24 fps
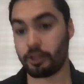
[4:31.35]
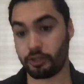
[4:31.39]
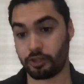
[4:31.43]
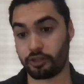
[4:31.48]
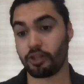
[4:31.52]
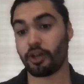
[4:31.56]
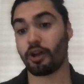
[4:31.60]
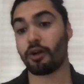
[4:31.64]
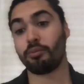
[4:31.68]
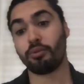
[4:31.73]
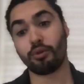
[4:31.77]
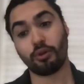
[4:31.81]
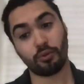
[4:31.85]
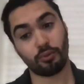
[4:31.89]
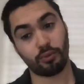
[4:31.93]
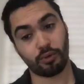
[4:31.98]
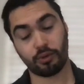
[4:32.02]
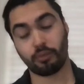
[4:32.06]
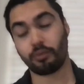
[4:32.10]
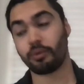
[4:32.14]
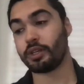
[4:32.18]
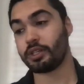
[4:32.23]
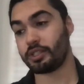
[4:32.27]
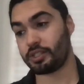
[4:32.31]
double what
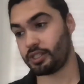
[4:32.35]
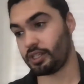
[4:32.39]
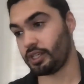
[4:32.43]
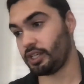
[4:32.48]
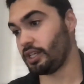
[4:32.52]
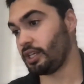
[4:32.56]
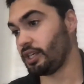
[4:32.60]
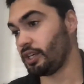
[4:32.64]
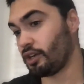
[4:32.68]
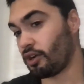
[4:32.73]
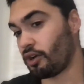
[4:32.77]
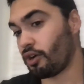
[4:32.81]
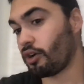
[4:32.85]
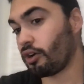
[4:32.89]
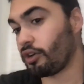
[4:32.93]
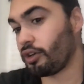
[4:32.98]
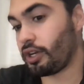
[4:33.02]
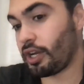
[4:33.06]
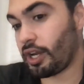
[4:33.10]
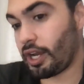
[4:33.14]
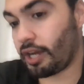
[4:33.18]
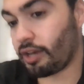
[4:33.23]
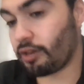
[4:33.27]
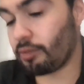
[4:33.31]
we see on
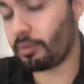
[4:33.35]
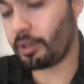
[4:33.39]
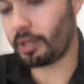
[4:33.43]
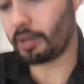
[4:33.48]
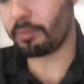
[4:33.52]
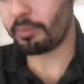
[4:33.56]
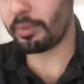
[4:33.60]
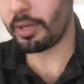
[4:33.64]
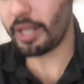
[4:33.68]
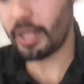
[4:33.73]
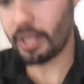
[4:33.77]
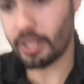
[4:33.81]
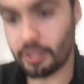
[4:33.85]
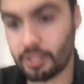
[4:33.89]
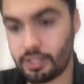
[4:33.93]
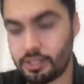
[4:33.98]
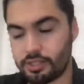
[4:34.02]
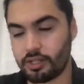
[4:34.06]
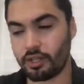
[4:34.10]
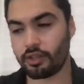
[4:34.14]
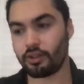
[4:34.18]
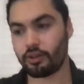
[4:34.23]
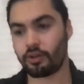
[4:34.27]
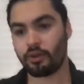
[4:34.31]
Airbnb and these
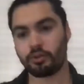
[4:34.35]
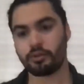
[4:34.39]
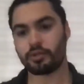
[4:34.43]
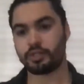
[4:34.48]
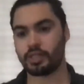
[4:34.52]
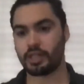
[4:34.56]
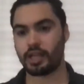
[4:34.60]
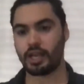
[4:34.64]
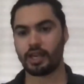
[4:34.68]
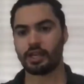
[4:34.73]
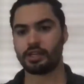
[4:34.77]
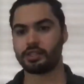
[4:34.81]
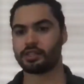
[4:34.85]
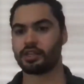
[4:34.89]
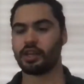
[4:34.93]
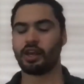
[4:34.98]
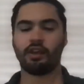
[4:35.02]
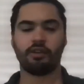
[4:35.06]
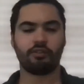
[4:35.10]
other OTAs.